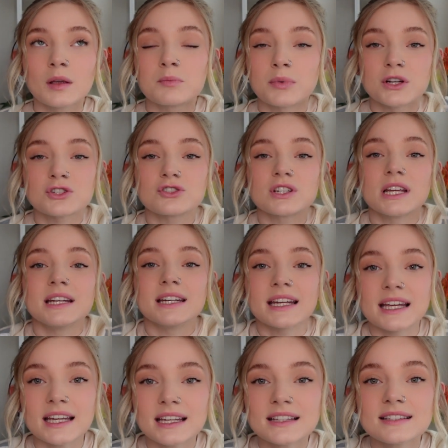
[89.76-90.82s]
Bridgerton
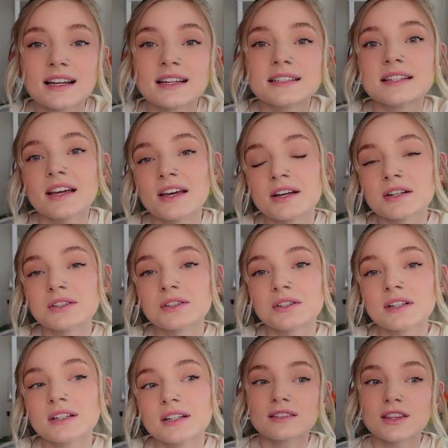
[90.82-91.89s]
needs
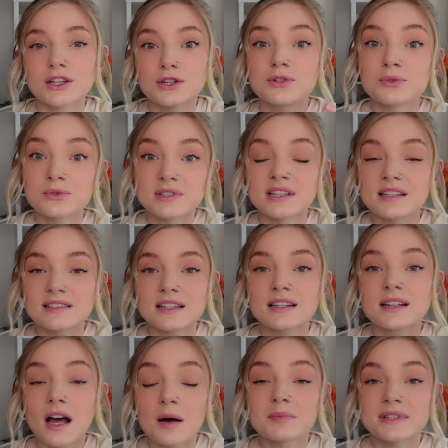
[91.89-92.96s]
until the new
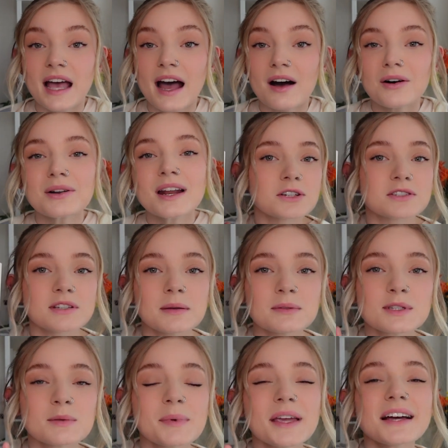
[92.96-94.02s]
season comes out. There
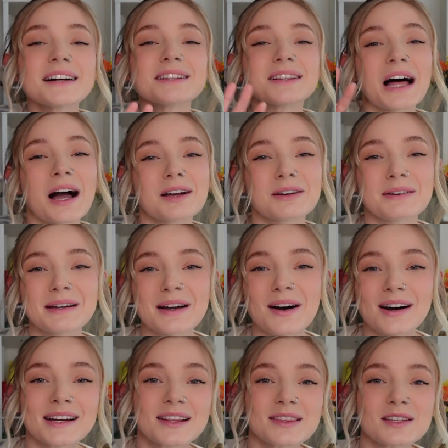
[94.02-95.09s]
seems to be a lot going
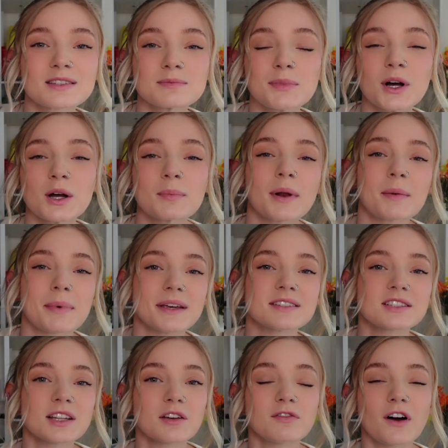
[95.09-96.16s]
on in this book, but it
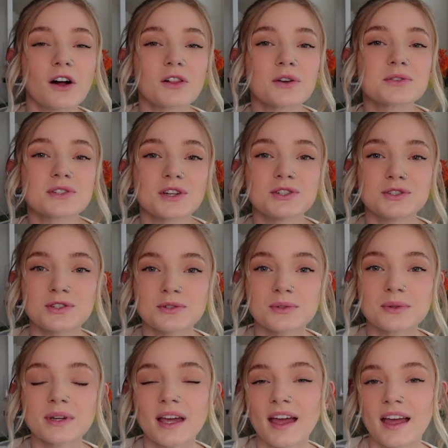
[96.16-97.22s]
basically follows a
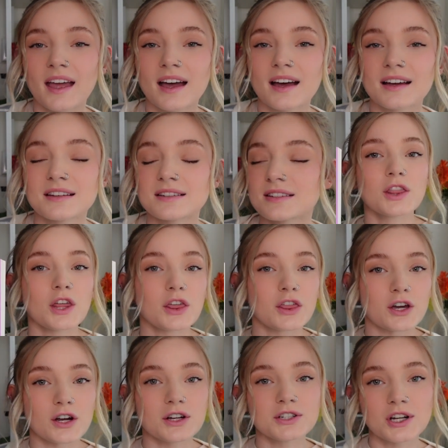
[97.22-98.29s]
duke and the
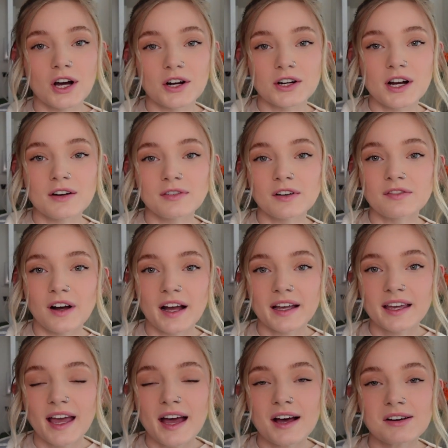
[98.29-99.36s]
third daughter of a
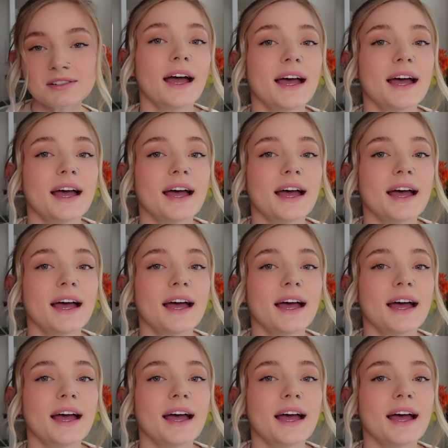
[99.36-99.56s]
viscount.